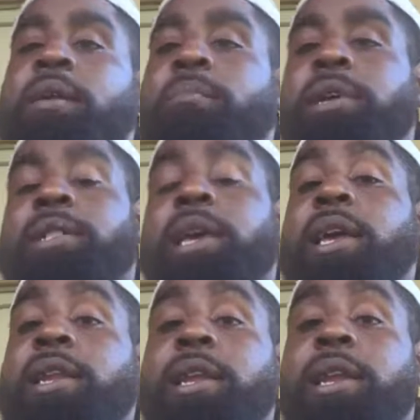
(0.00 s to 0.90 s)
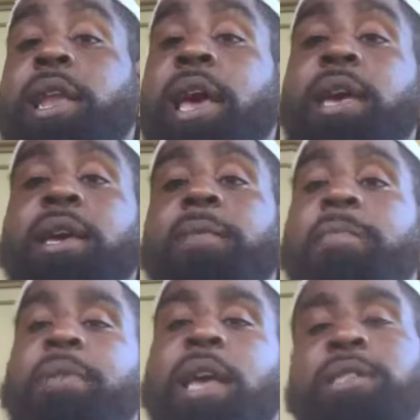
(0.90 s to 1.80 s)
But at the end of the day,
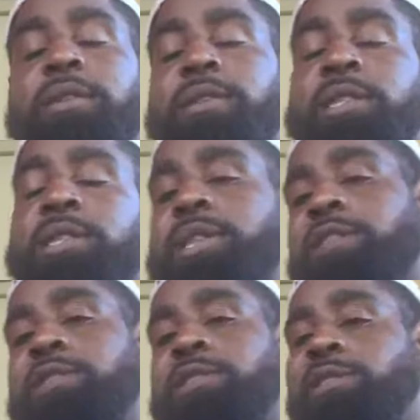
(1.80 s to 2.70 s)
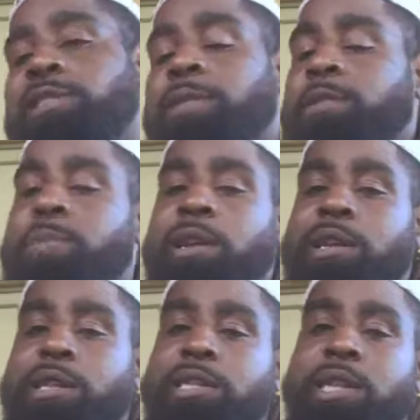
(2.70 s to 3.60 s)
I just don't think this 76ers team is better
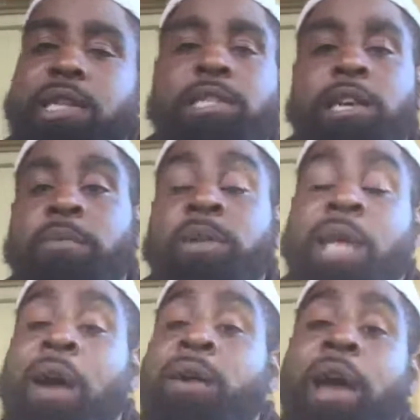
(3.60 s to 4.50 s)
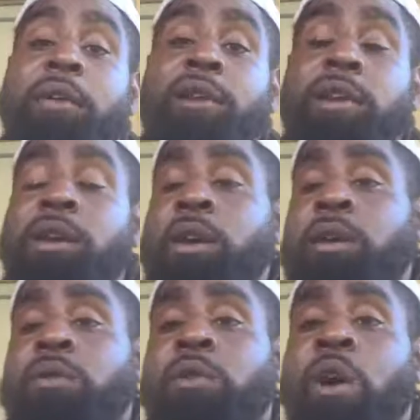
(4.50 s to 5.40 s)
than this next team without Kyrie.
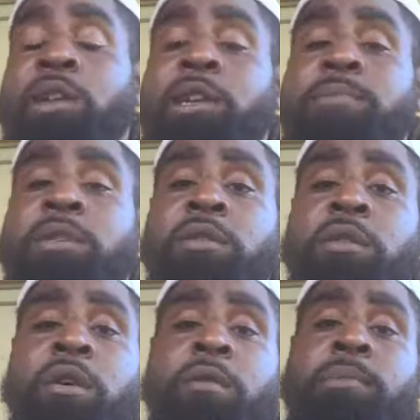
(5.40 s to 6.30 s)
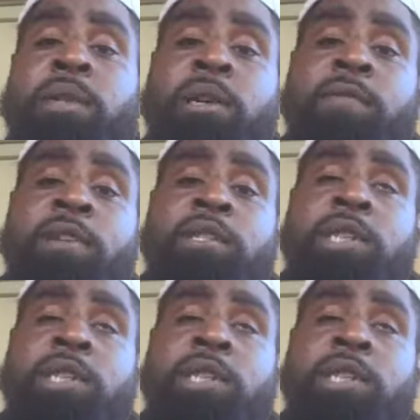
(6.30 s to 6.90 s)
Regardless, I'm still going to believe in